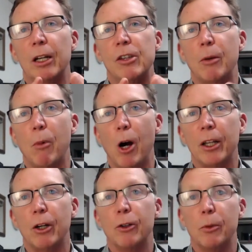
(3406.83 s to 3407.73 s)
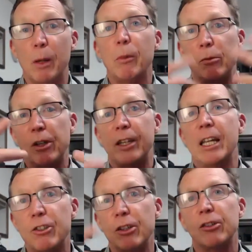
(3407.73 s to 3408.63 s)
our mitochondrial membranes, the
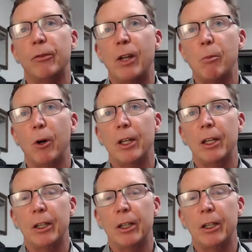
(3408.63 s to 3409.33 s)
engines of our body.